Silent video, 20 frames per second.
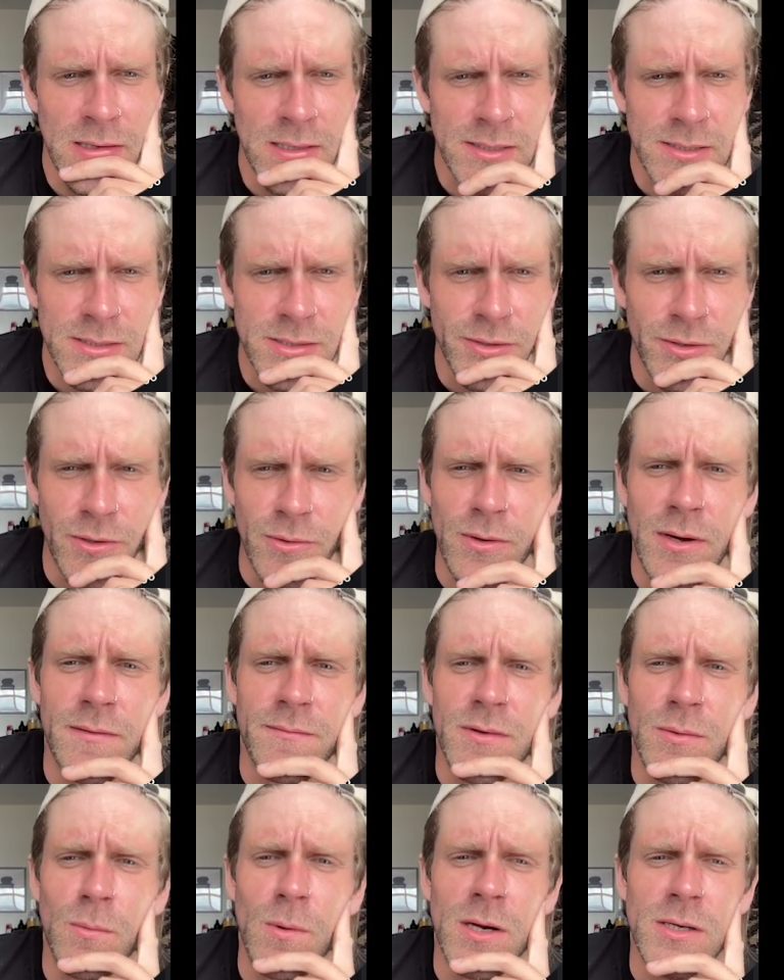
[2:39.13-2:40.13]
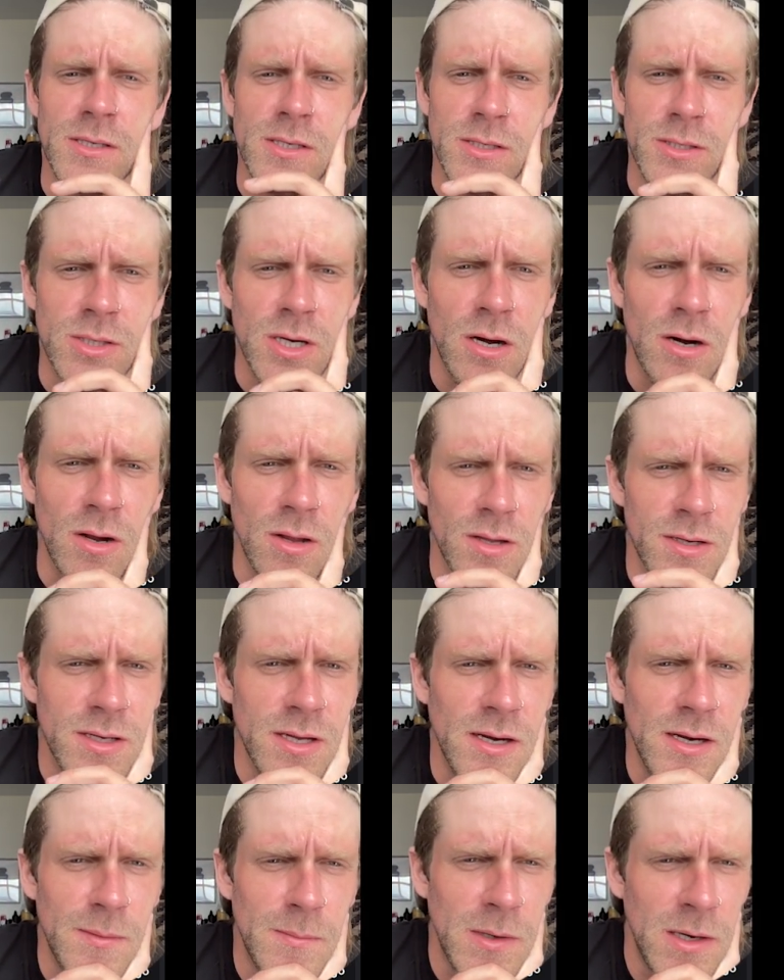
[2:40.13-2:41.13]
So you don't have to watch the chart all the
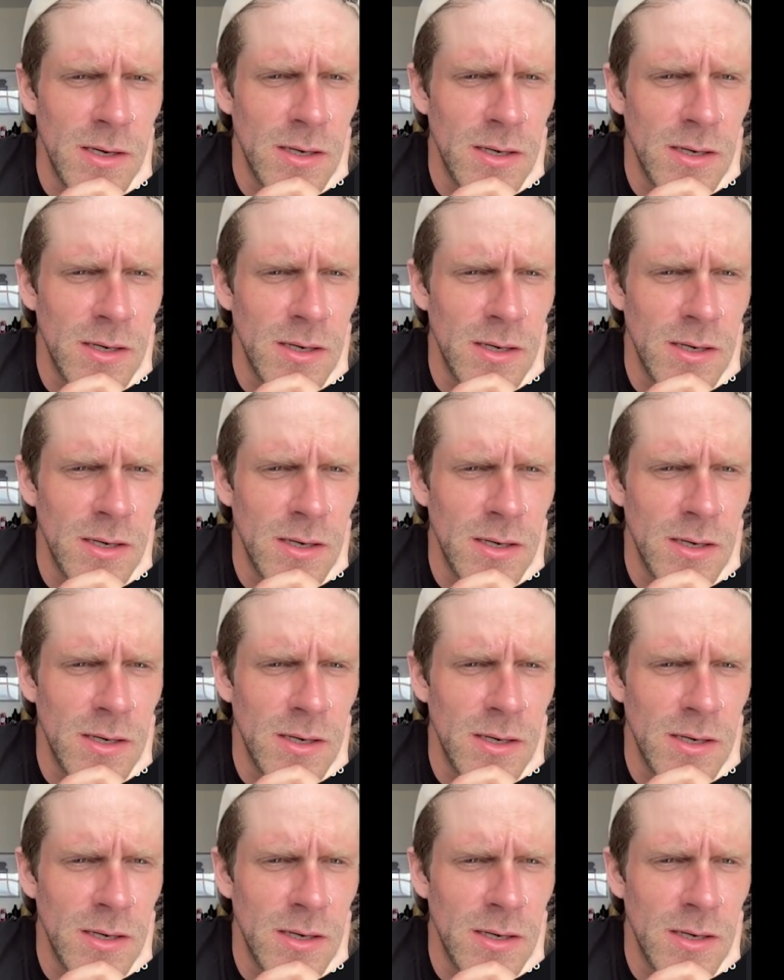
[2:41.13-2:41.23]
time.